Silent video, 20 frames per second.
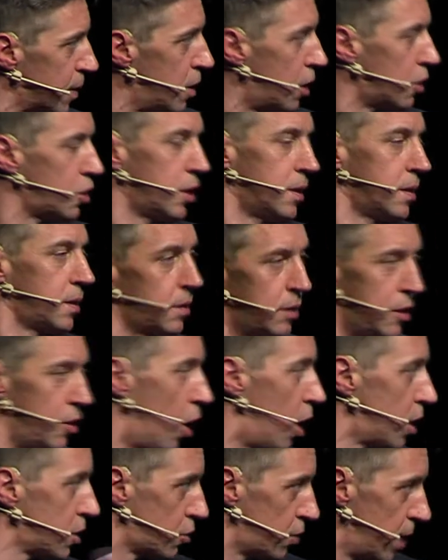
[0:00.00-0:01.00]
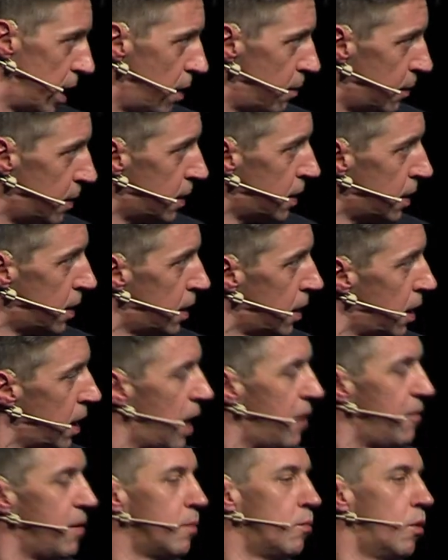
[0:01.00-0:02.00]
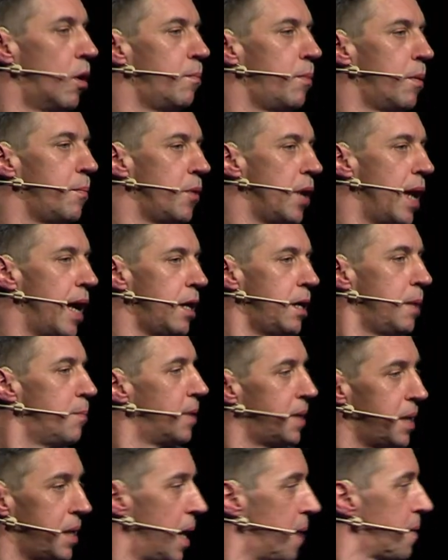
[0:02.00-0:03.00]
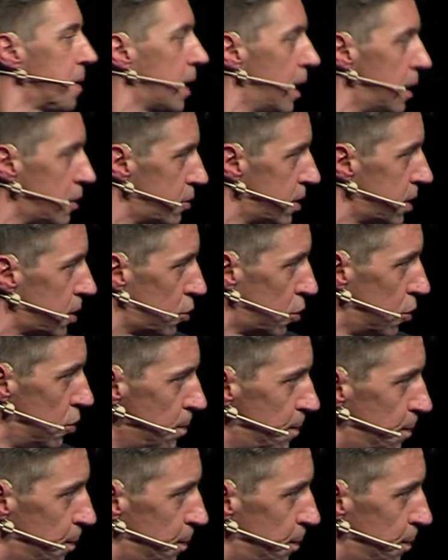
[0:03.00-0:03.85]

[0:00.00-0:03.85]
not just in Austria, having more popularity, but in other countries too.